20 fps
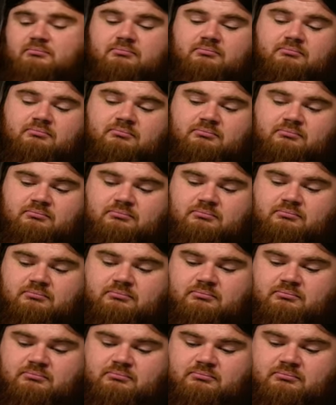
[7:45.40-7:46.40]

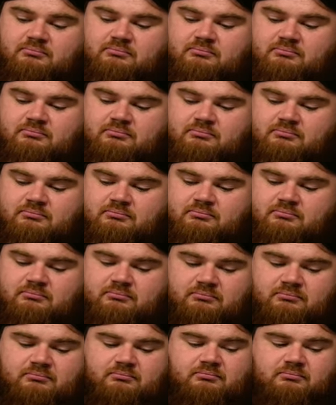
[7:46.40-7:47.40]

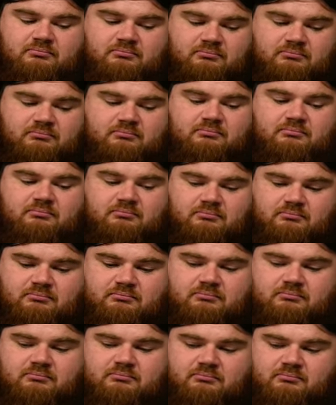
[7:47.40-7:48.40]

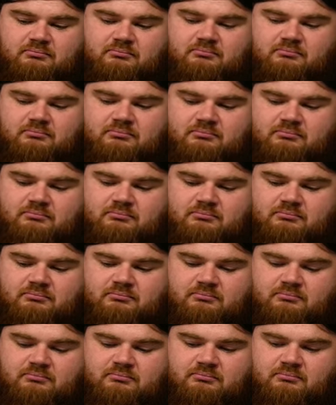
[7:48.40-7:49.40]

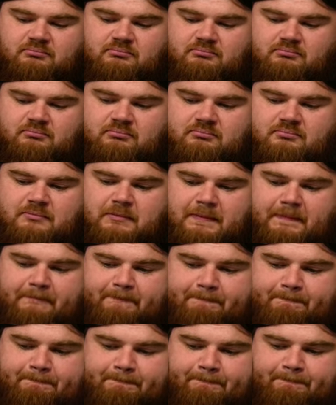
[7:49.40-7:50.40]

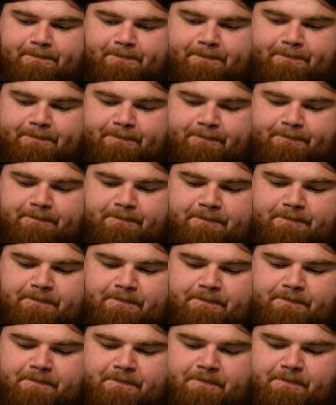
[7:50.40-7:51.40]

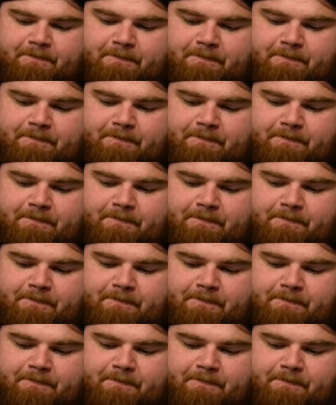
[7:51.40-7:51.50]
The person shown says nothing.